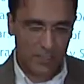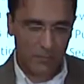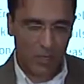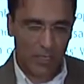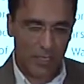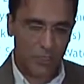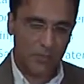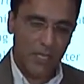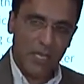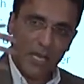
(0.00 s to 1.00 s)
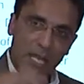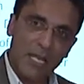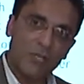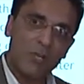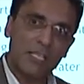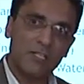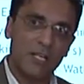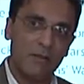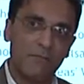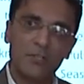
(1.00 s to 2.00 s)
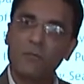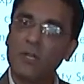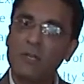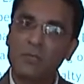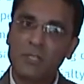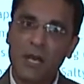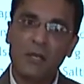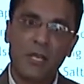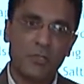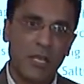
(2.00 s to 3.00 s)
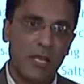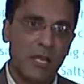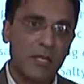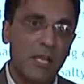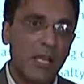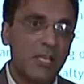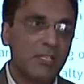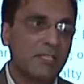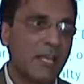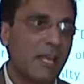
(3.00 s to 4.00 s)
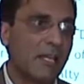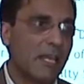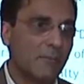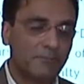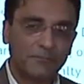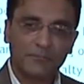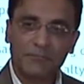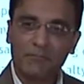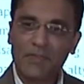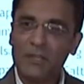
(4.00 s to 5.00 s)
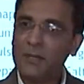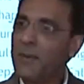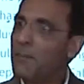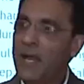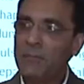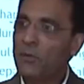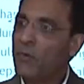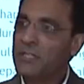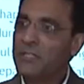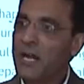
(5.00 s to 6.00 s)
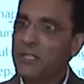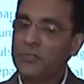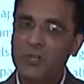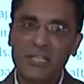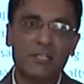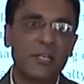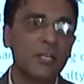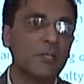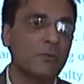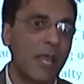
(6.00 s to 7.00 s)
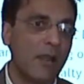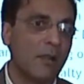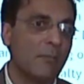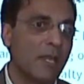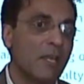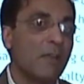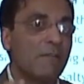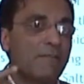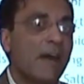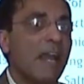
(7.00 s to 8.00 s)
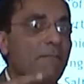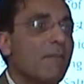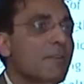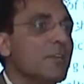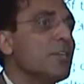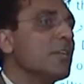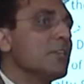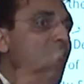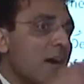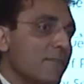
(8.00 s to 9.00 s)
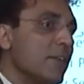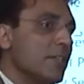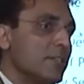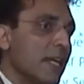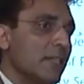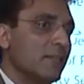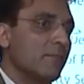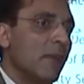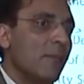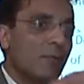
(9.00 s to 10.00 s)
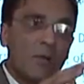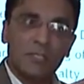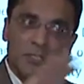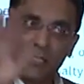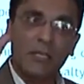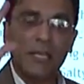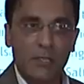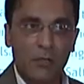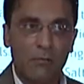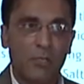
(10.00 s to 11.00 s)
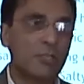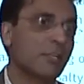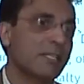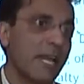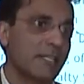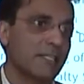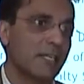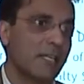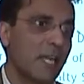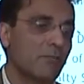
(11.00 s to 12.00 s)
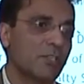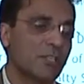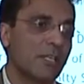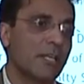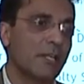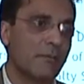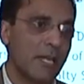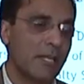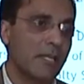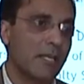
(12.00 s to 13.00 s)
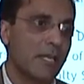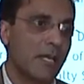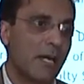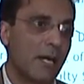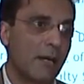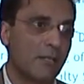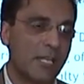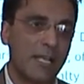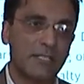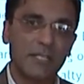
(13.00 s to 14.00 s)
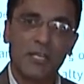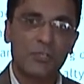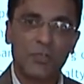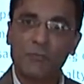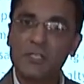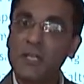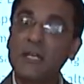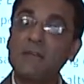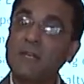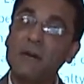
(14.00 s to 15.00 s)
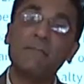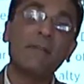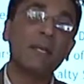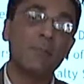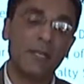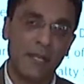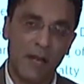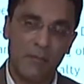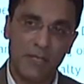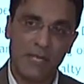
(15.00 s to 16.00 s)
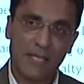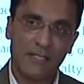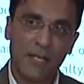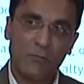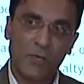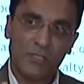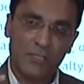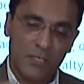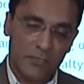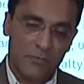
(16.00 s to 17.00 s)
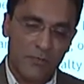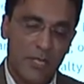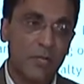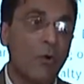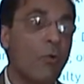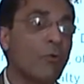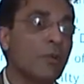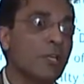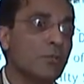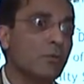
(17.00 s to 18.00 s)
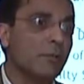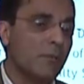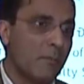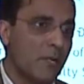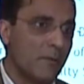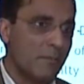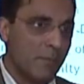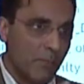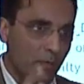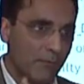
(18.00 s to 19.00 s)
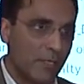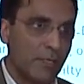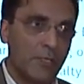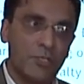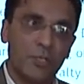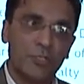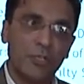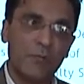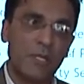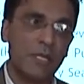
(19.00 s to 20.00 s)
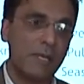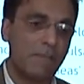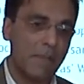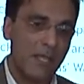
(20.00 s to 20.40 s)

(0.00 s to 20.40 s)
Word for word: uh, knowledge and he translated. First of all, he was uneducated. Secondly, the Bible was not translated to Arabic 500 years after his death. Bible was still the original text. It was still in Greek uh, text. So it was not even available in Arabic text, and it was concentrated only to limited people within the church community.